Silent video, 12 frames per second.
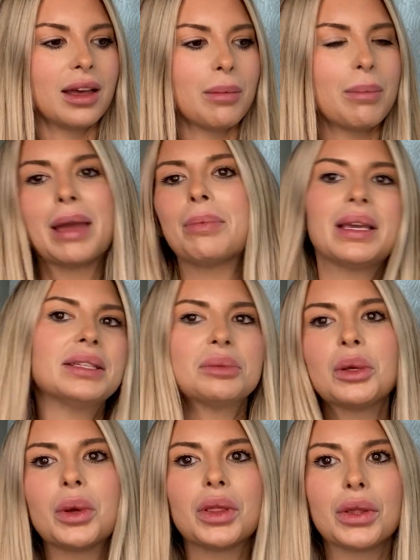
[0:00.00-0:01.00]
May peace
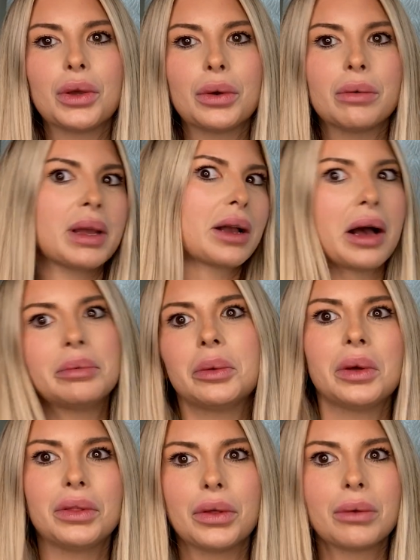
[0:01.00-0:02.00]
be with you. May God be
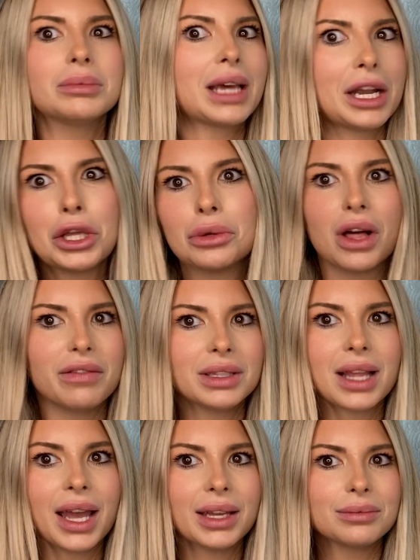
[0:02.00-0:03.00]
with you. I'm sending you love and
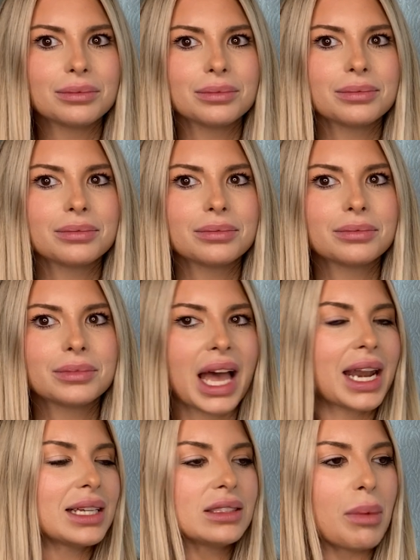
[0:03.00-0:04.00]
light.
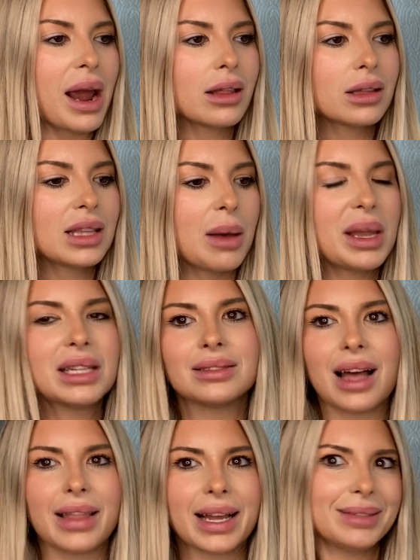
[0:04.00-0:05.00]
And I smile at them and it's
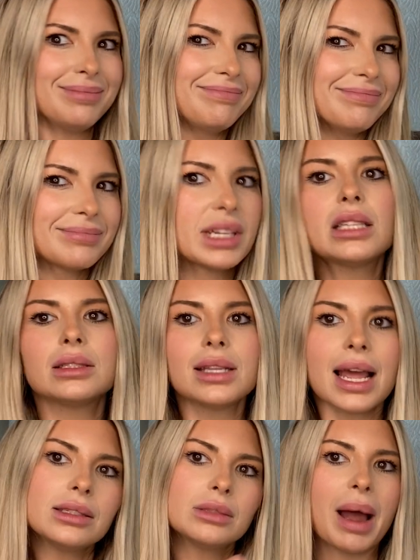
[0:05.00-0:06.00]
not like, it's a
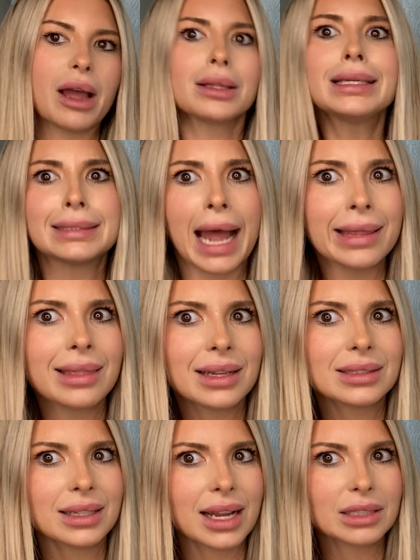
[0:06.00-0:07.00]
nice smile. At least I think
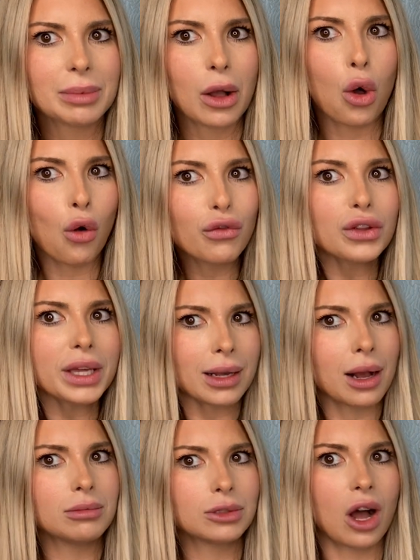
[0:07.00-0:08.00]
it's a nice smile. Hopefully it
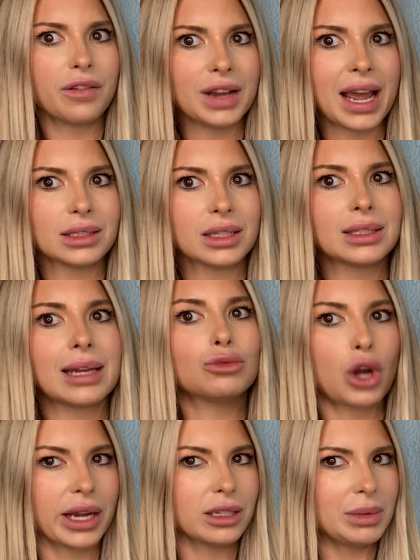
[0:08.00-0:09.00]
comes off nice because I'm
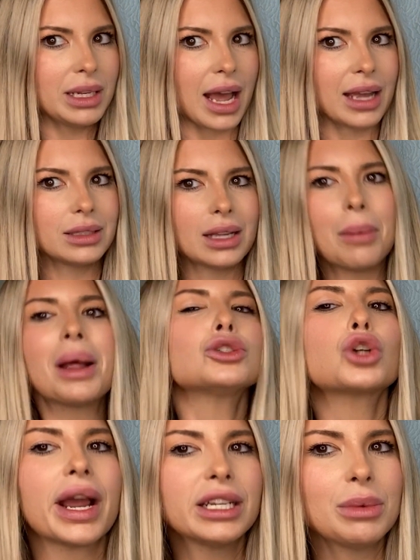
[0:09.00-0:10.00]
trying to be nice. I'm not
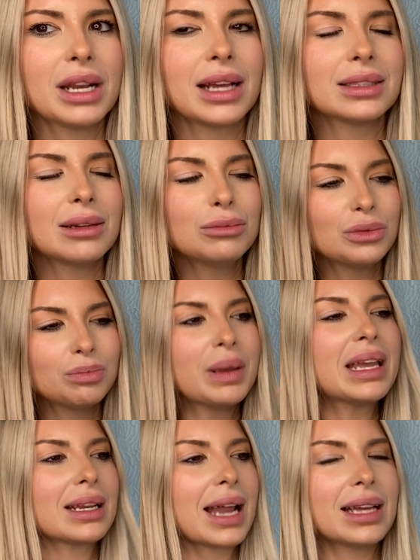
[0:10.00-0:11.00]
trying to be nice. I'm
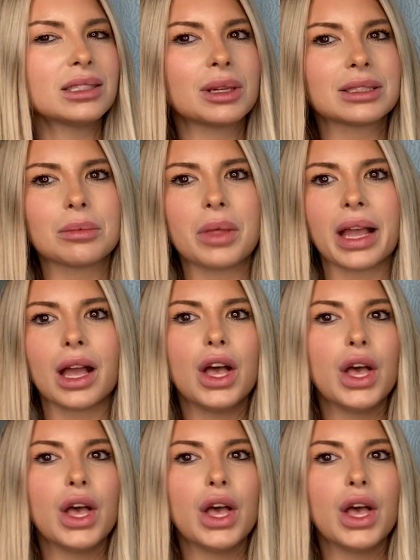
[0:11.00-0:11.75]
being nice because I'm like